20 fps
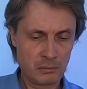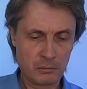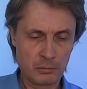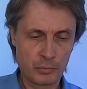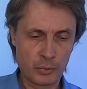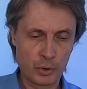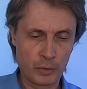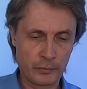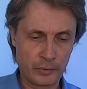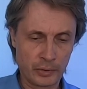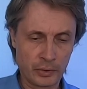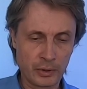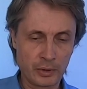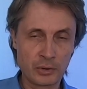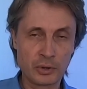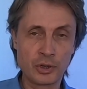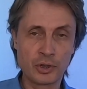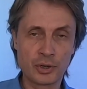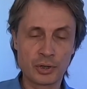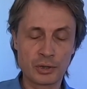perfect
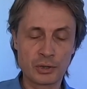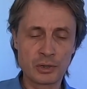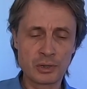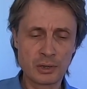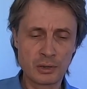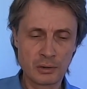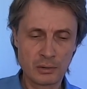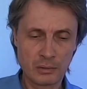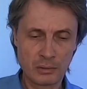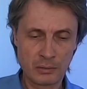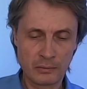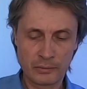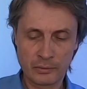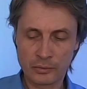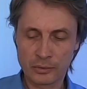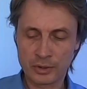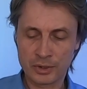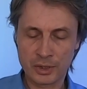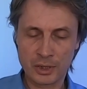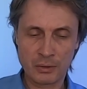conditions. Of
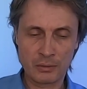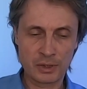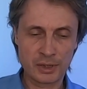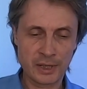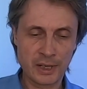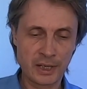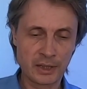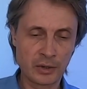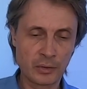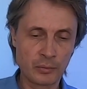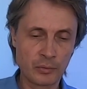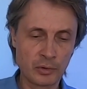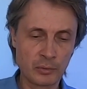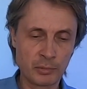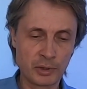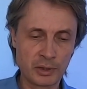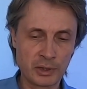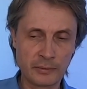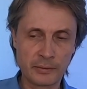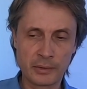course outside it will
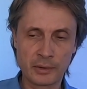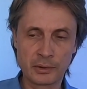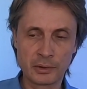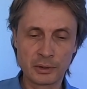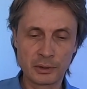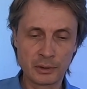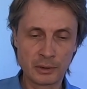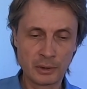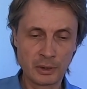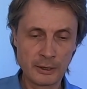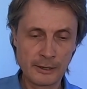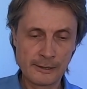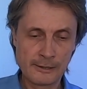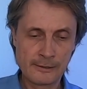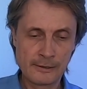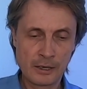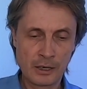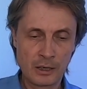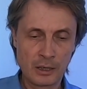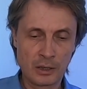be different,
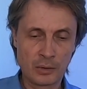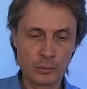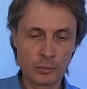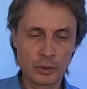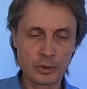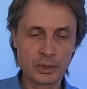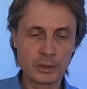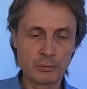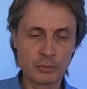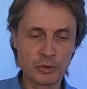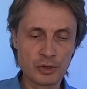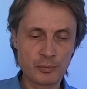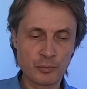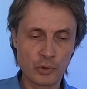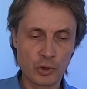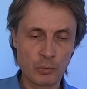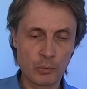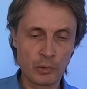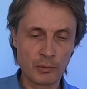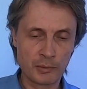and water most
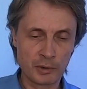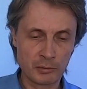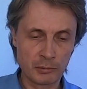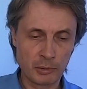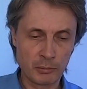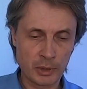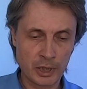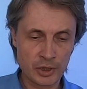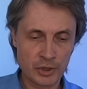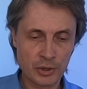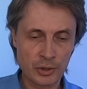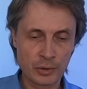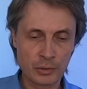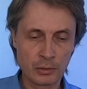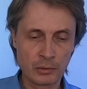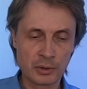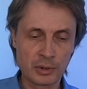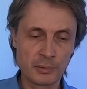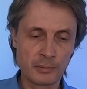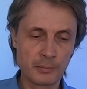probably will be much
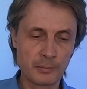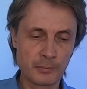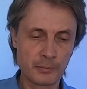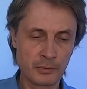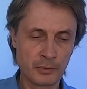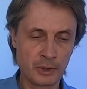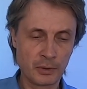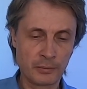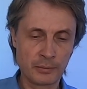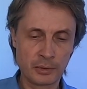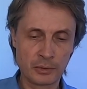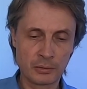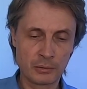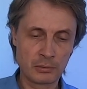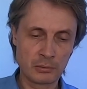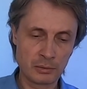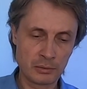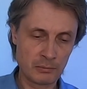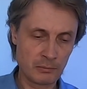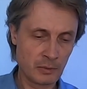colder if you
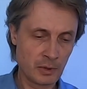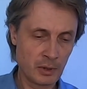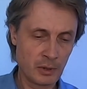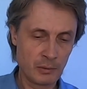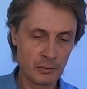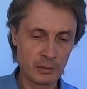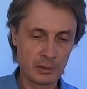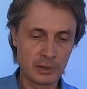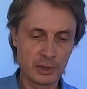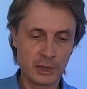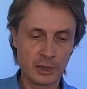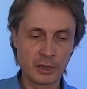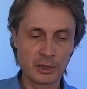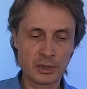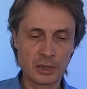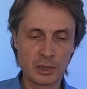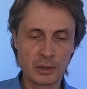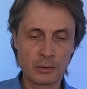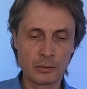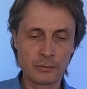will take it
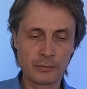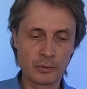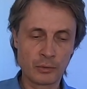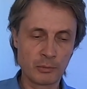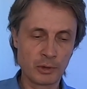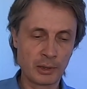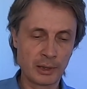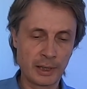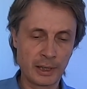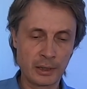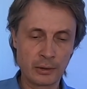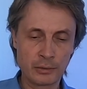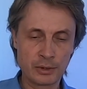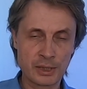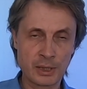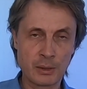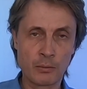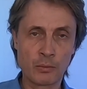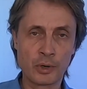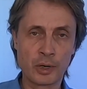out from the lake or
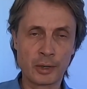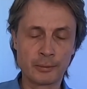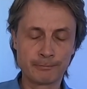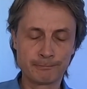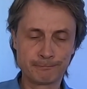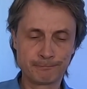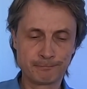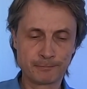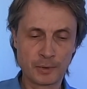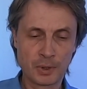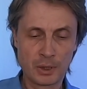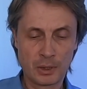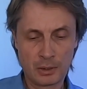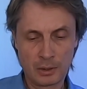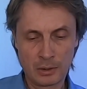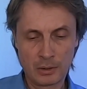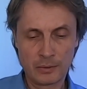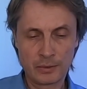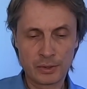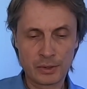somewhere.
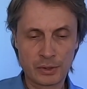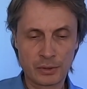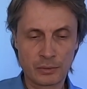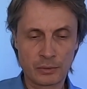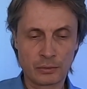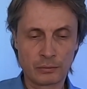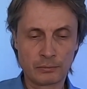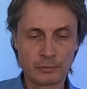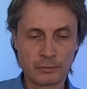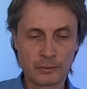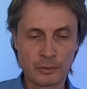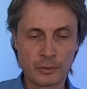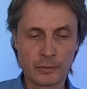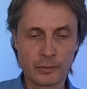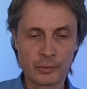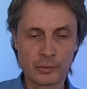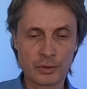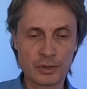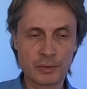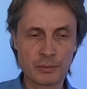So of
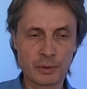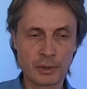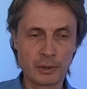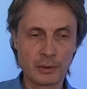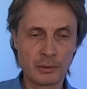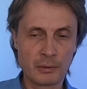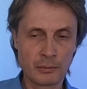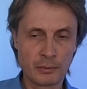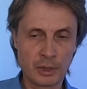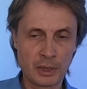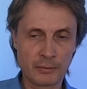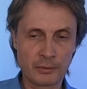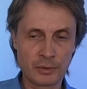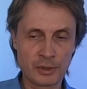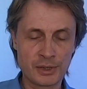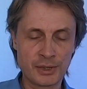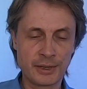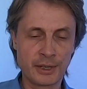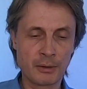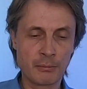course we have to
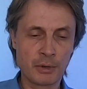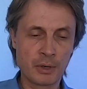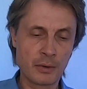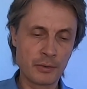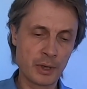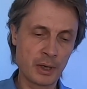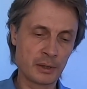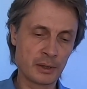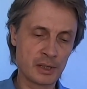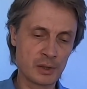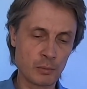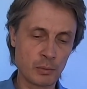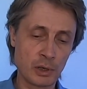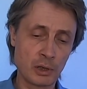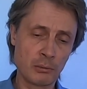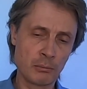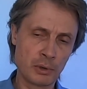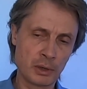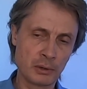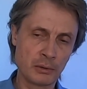think about that as
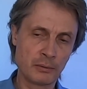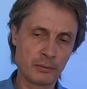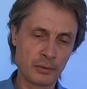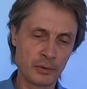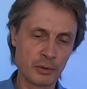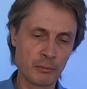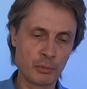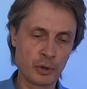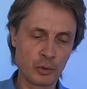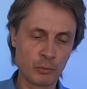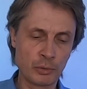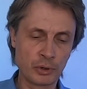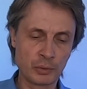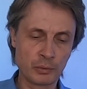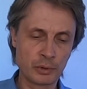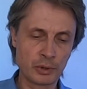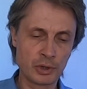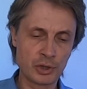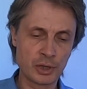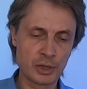well, but for the moment
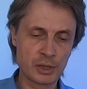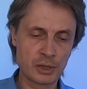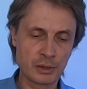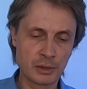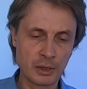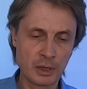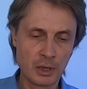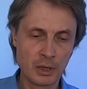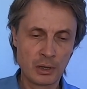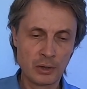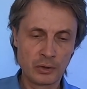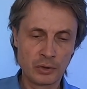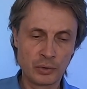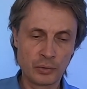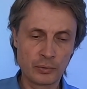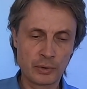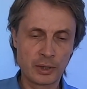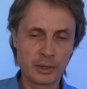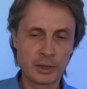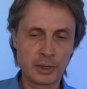we just do
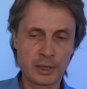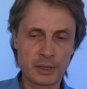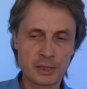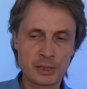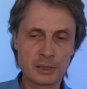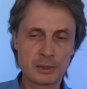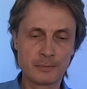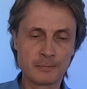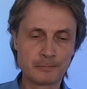the test